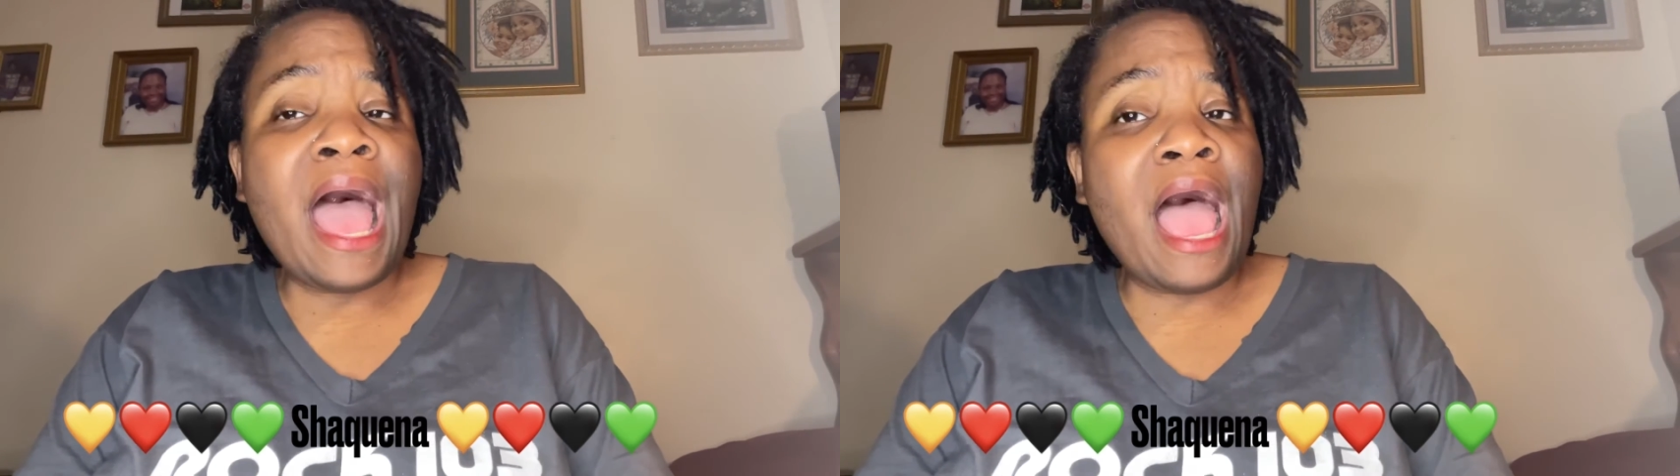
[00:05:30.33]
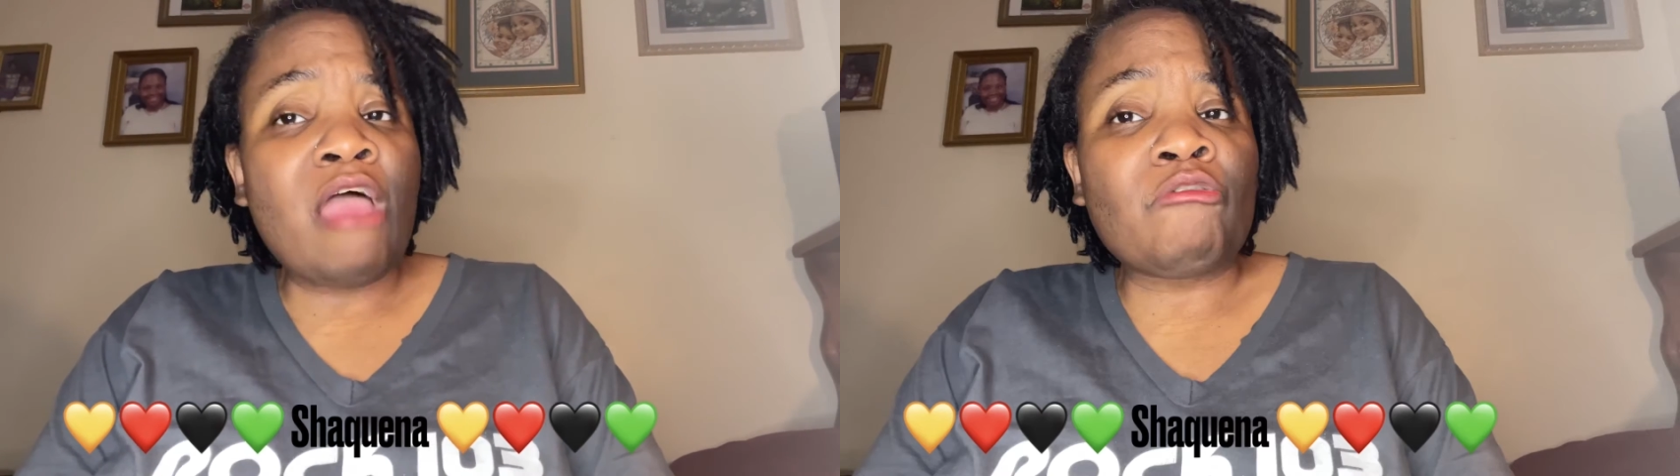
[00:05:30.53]

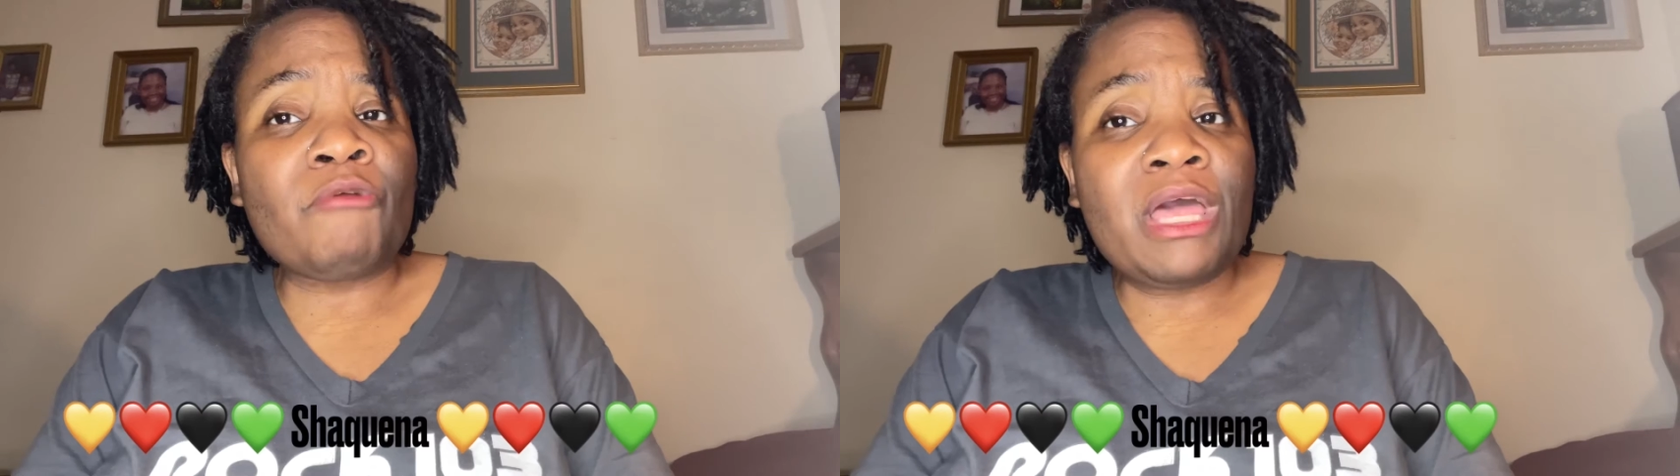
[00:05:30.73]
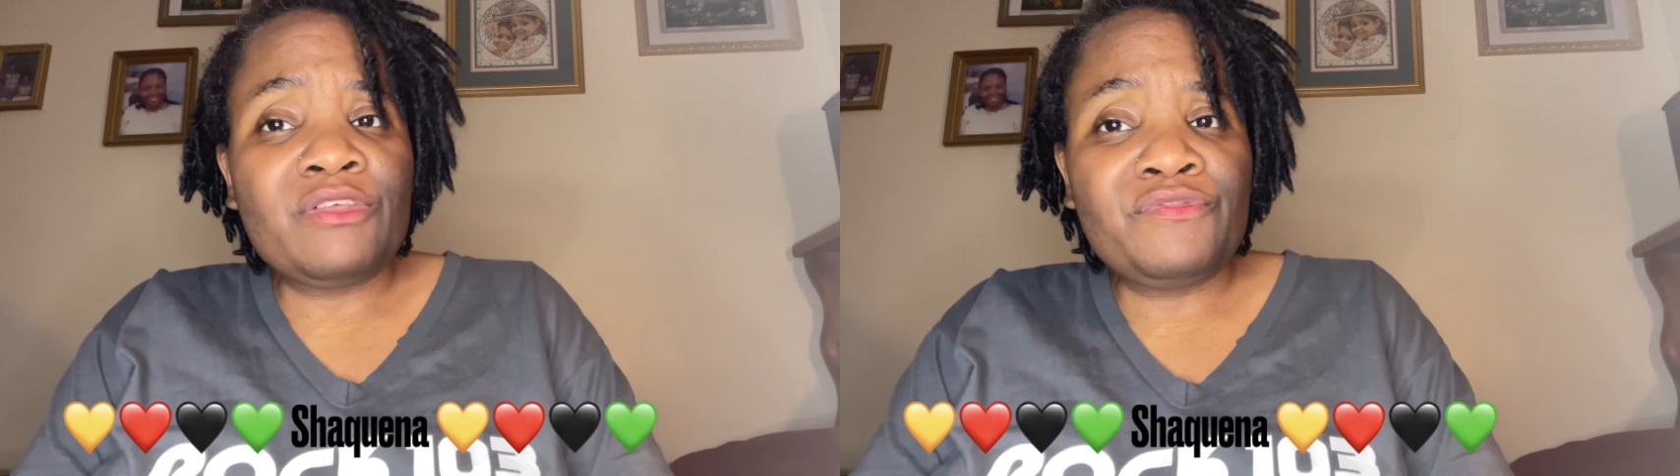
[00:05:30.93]
I'd
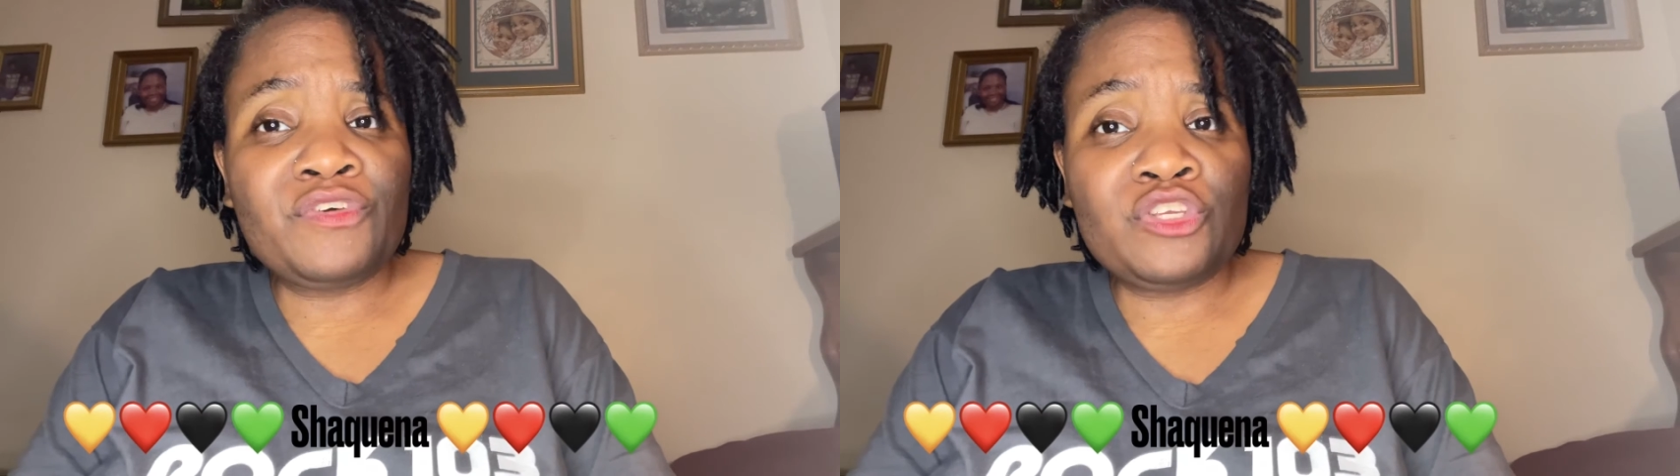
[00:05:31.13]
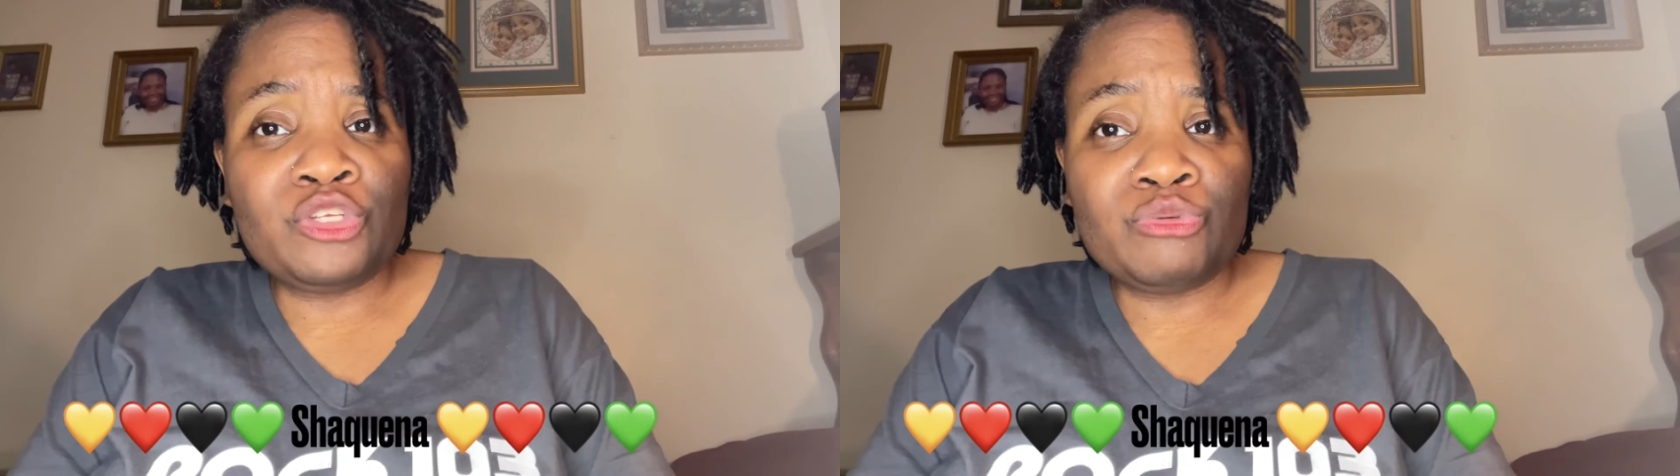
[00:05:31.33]
rather for
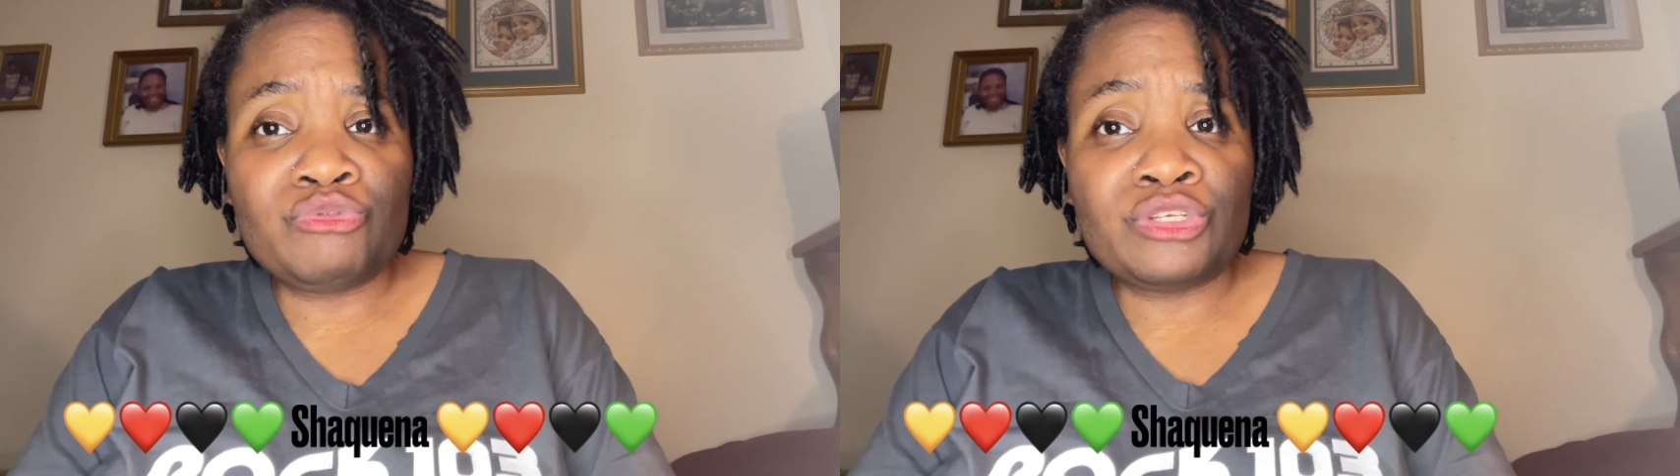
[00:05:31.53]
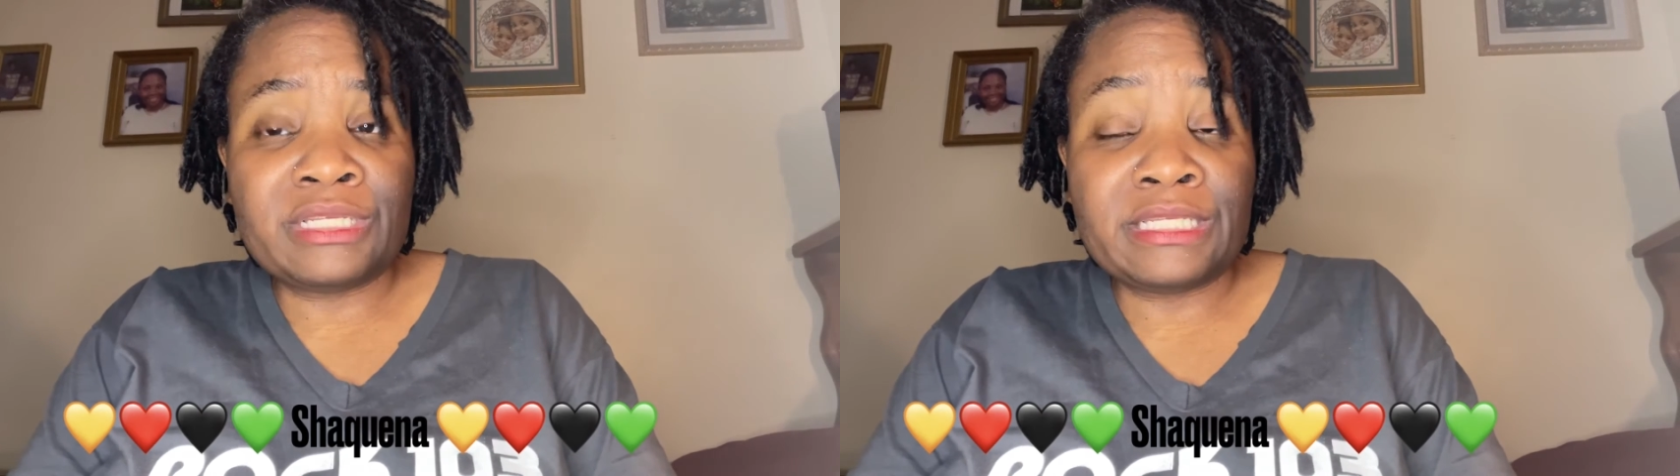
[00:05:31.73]
you
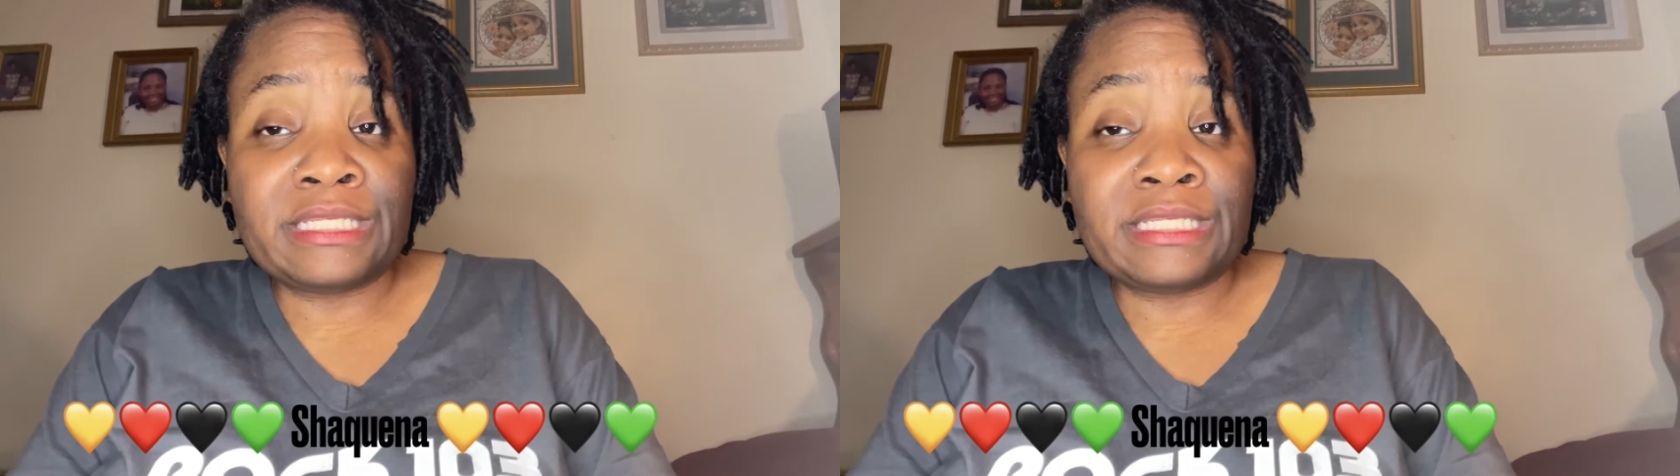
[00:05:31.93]
to